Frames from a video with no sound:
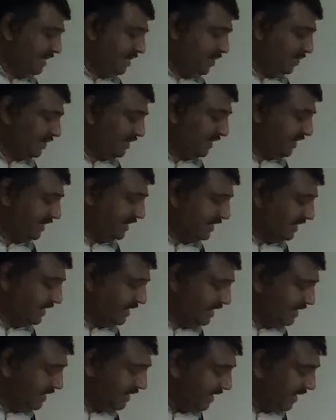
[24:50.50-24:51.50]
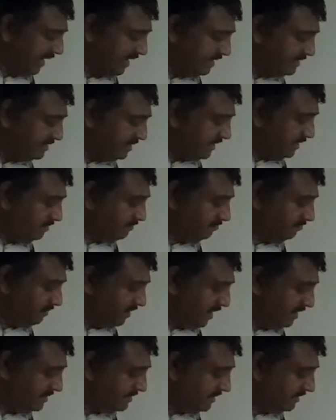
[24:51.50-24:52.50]
Okay. Next,
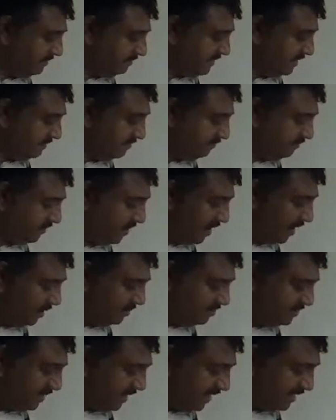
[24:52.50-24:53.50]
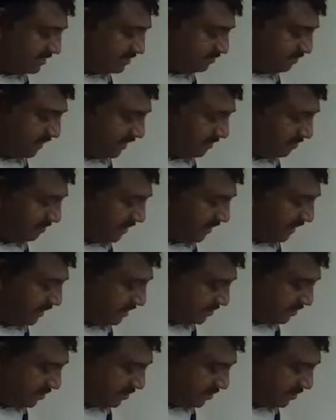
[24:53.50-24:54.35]
once if they form a through